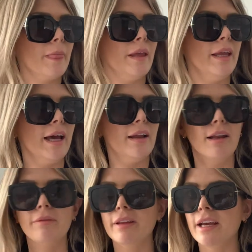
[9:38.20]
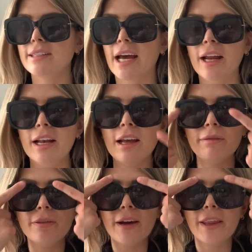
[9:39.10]
Yeah, love those. And I
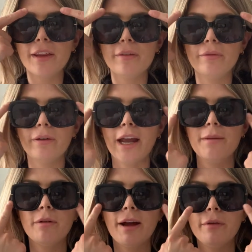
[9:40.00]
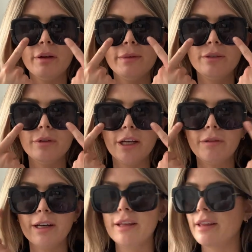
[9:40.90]
love the fact that the frame around them is really,
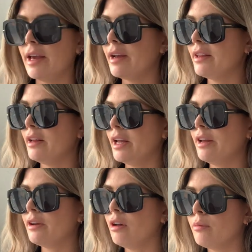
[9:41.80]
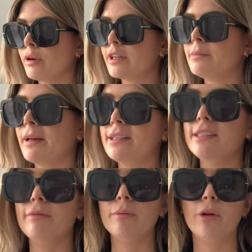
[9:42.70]
really thick. I think they look a lot more
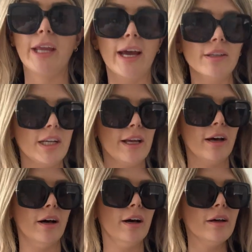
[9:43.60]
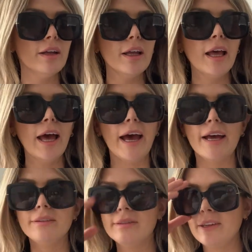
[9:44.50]
expensive than what they actually are.
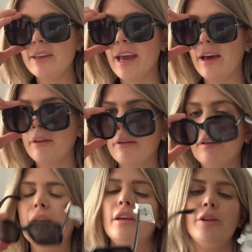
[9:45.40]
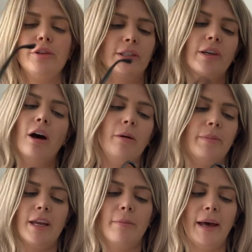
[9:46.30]
And yeah, you just can't
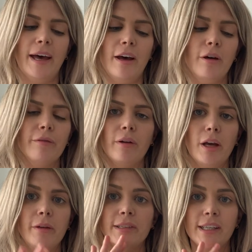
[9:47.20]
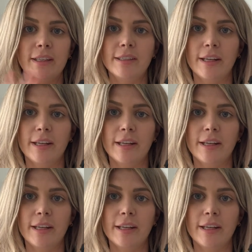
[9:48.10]
beat a pair of oversized